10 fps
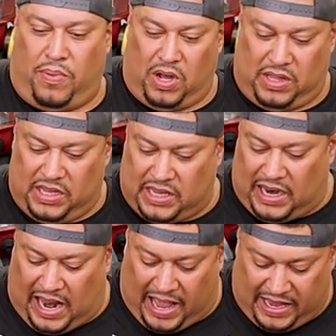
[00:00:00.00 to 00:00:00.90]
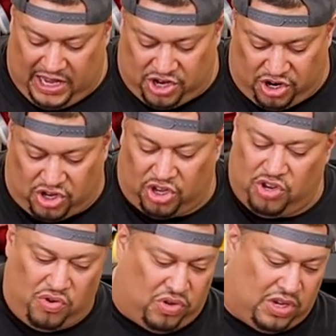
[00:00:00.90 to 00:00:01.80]
but this is a lot easier to
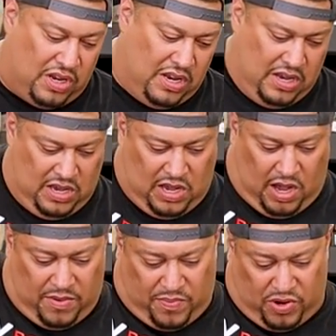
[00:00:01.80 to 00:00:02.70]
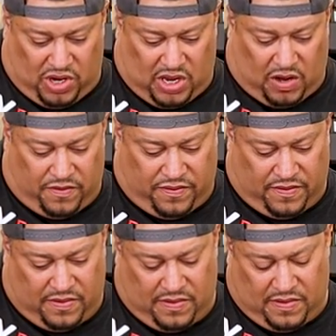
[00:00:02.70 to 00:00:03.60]
use. I mean, you put yourself,
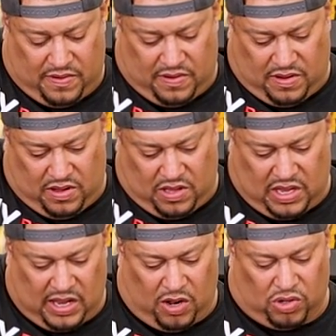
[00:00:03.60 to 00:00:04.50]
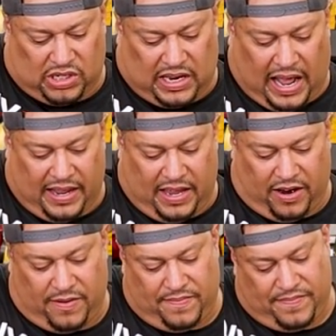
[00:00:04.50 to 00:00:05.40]
there's a little slot
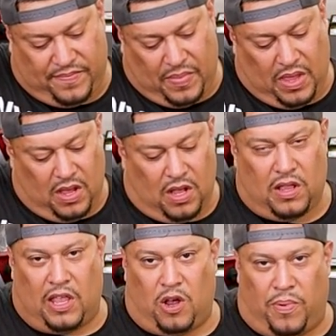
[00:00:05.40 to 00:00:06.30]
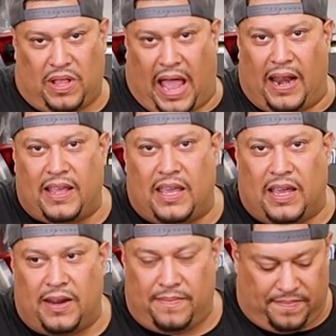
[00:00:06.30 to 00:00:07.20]
here that you can put the Allen
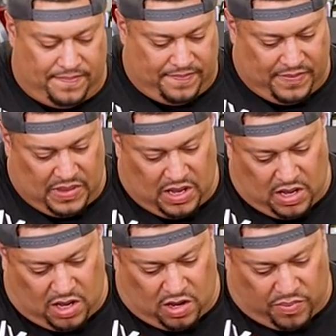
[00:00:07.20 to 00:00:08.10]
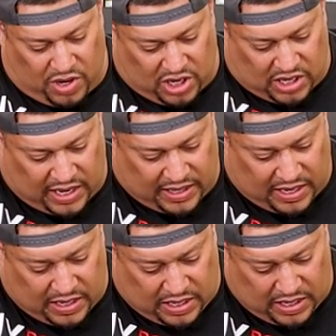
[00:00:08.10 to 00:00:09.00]
key in. You put it just like
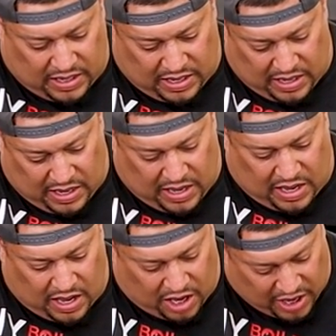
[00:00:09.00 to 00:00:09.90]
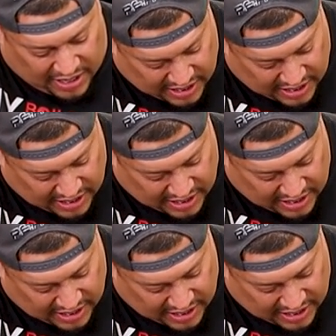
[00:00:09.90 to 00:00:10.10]
this. You guys